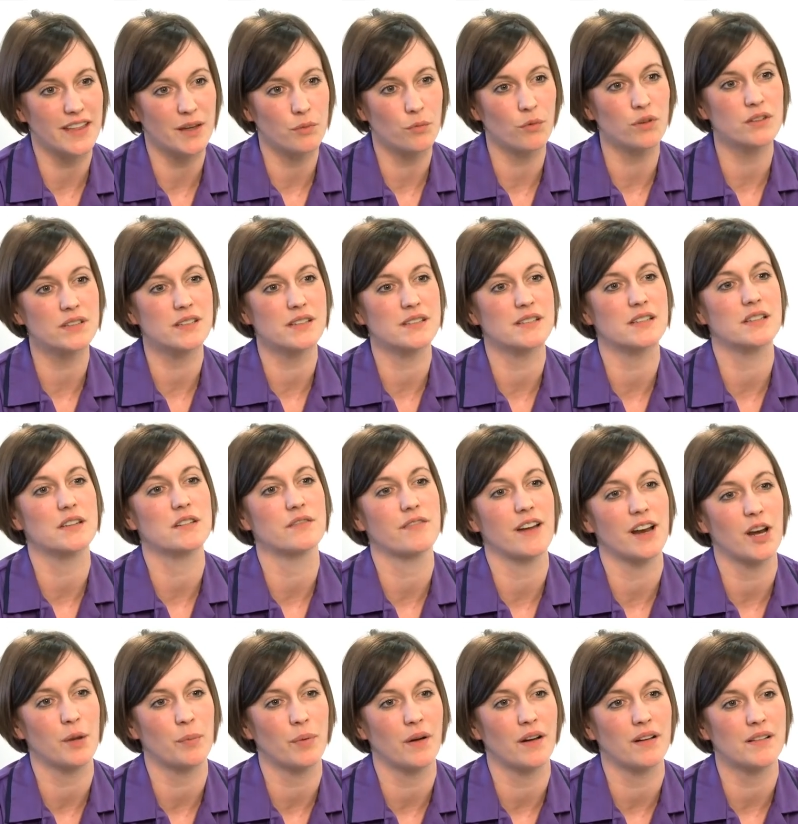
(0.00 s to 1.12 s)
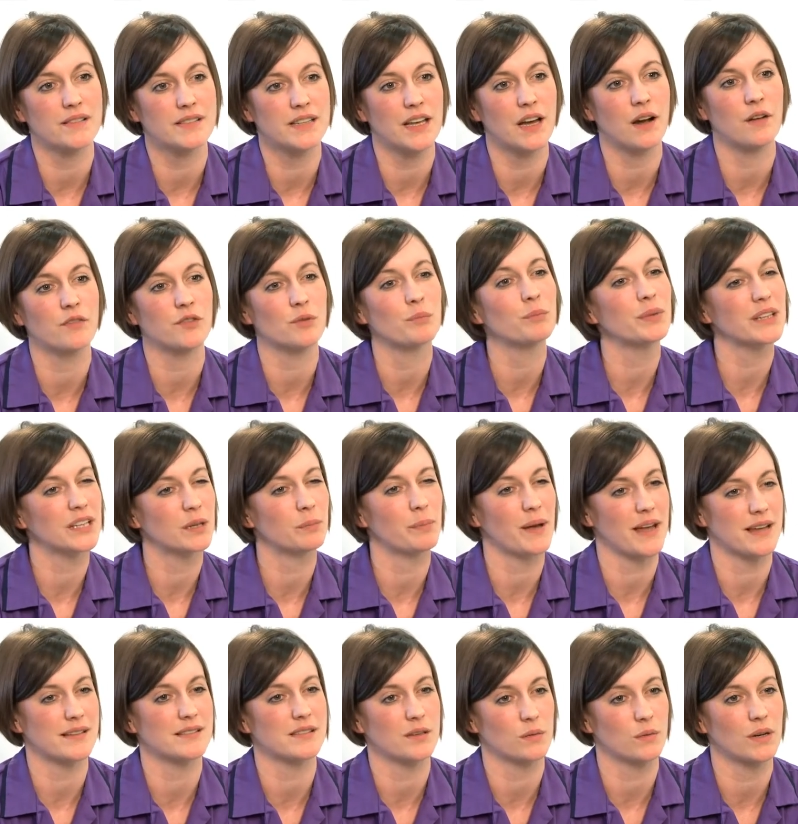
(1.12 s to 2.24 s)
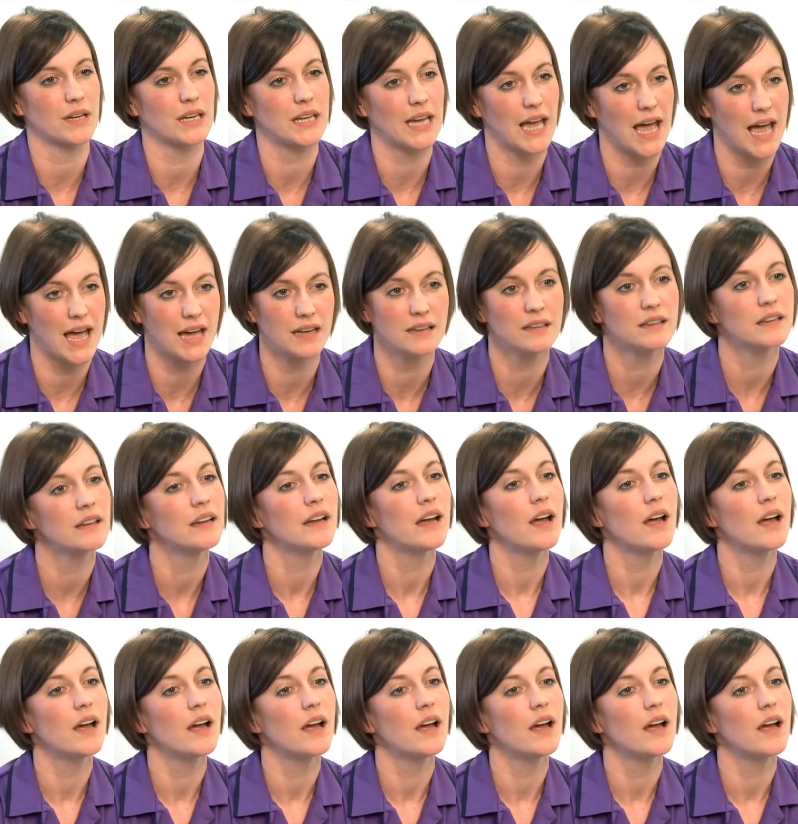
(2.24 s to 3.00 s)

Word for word: They want us to develop ourselves and be the best that we can.